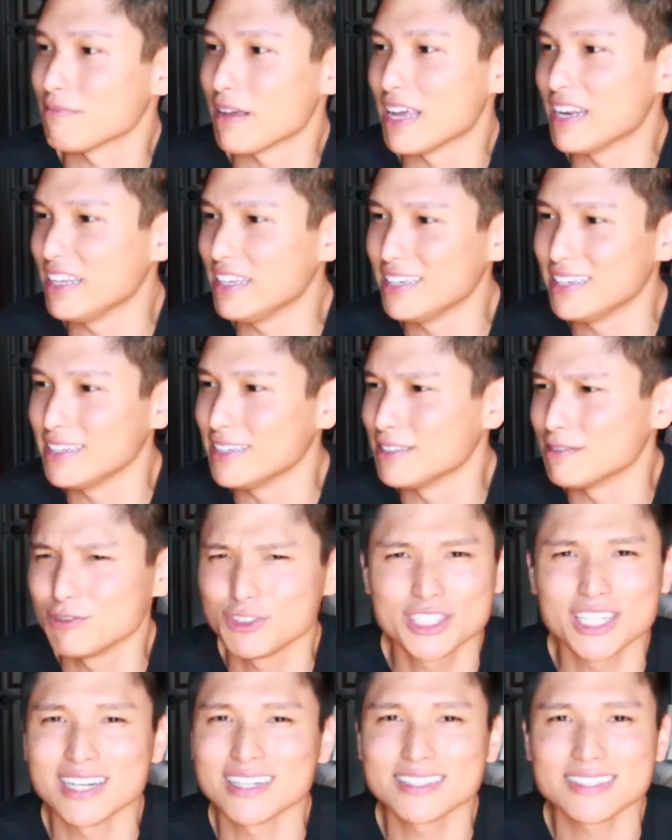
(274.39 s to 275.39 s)
any
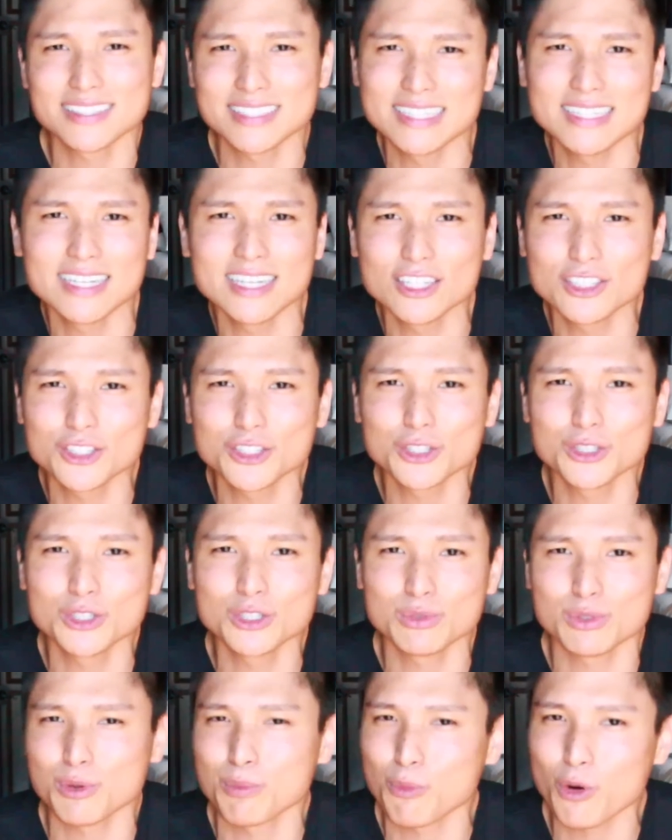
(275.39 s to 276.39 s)
jealousy
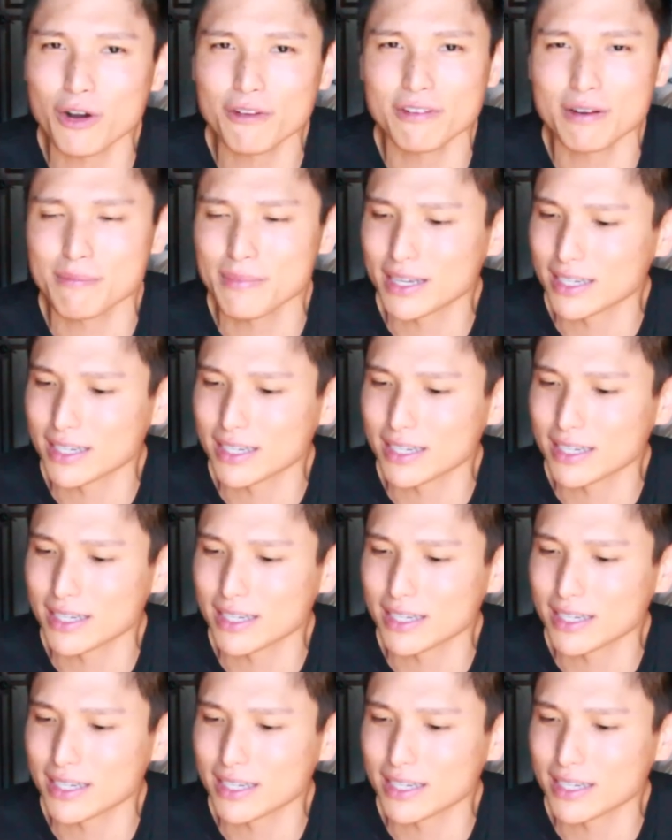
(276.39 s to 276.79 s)
issues with your boyfriend,